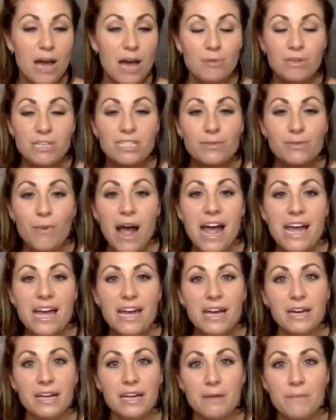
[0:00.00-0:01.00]

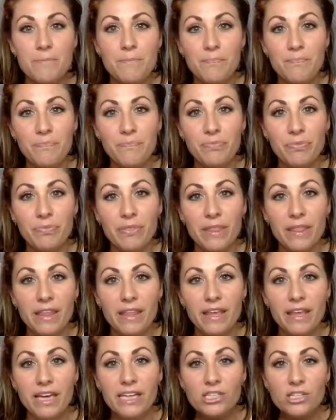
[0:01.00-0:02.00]
swayed,
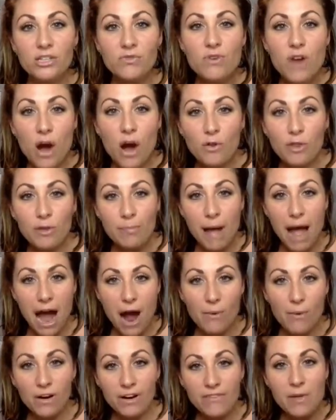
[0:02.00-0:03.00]
because you know the
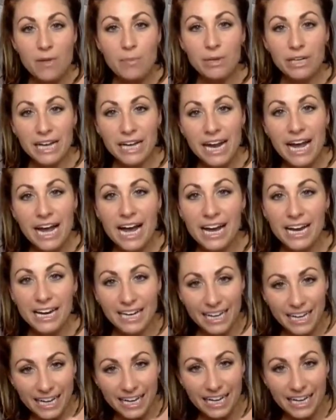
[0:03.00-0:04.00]
power of the
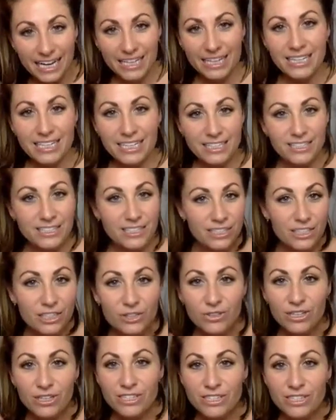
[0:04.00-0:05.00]
plan.
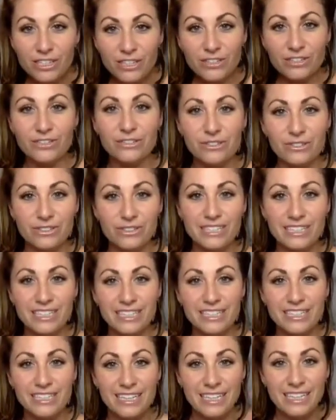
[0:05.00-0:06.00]
2 and 2,
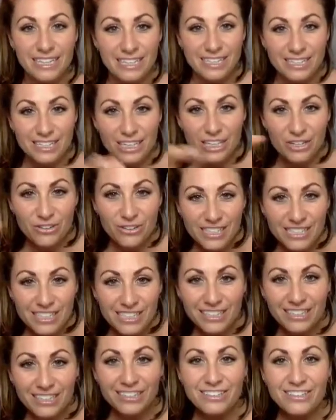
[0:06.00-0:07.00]
2 and
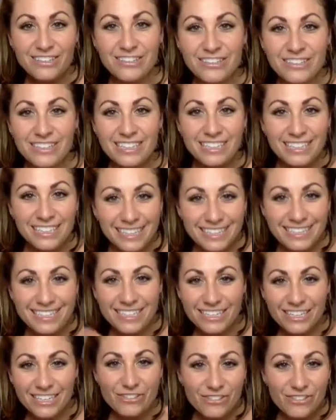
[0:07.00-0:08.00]
2, teach
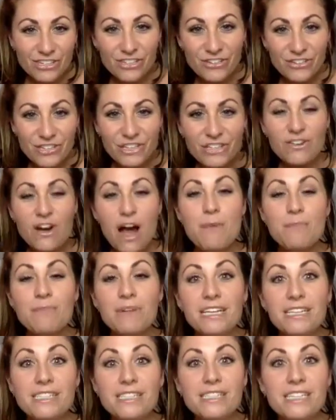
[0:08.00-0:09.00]
2, 2, 2. I
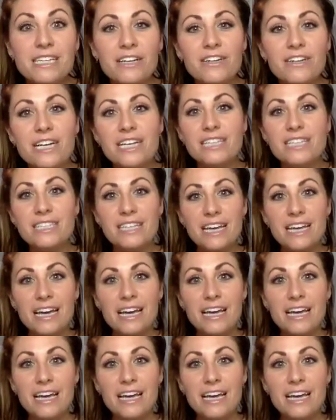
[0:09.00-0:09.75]
mean, seriously?